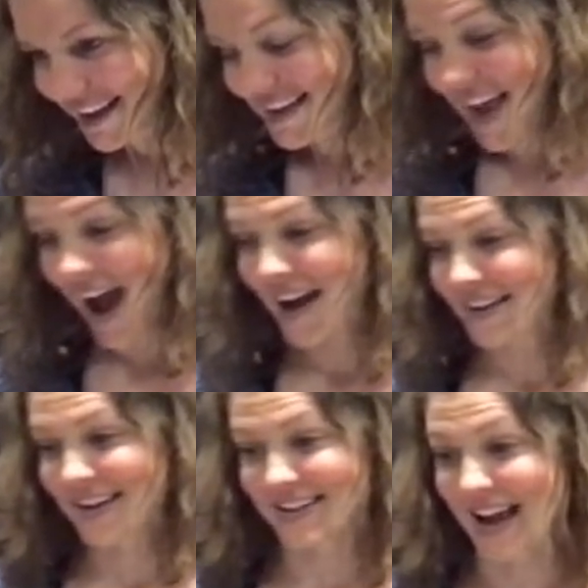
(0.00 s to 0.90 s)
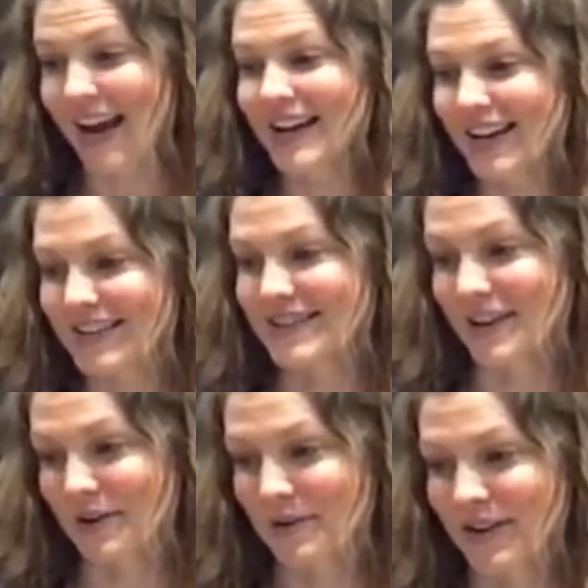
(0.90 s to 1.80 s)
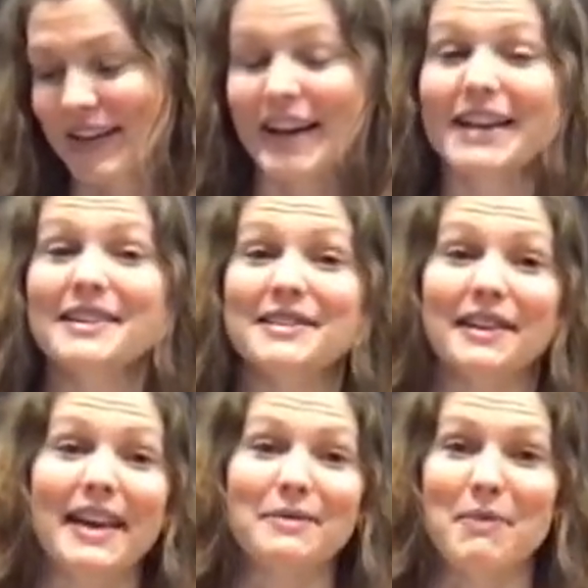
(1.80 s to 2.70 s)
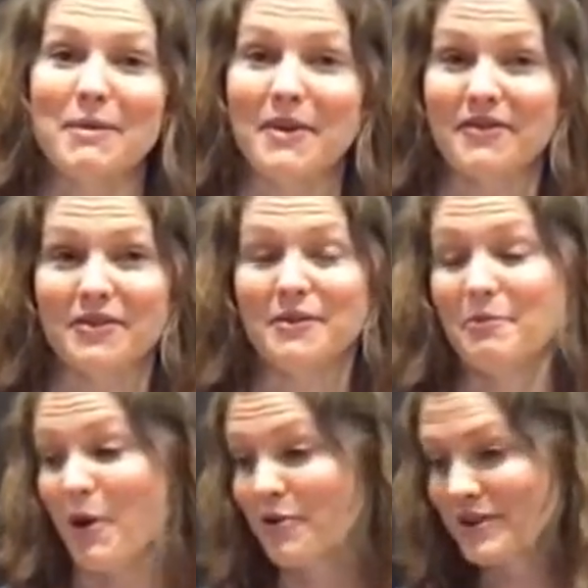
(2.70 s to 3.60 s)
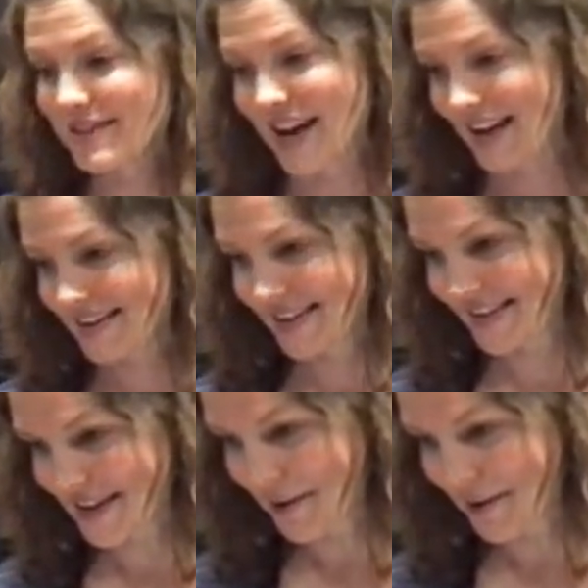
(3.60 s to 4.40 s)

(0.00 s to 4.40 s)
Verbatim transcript: Yeah, Canadians are like maybe even the most nicest,